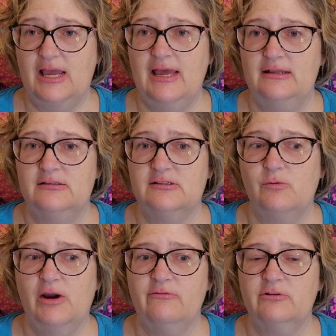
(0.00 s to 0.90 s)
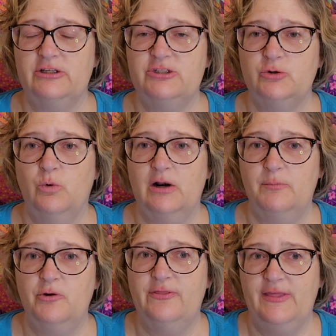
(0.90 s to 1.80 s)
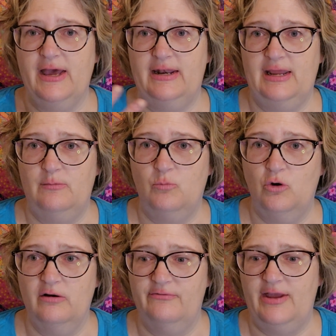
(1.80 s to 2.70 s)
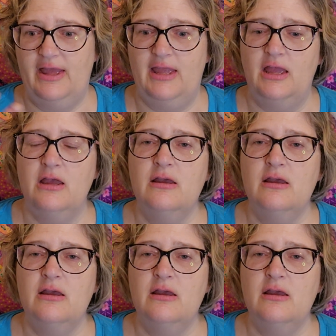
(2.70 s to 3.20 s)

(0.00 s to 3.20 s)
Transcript: and so I really do want to put that in more of a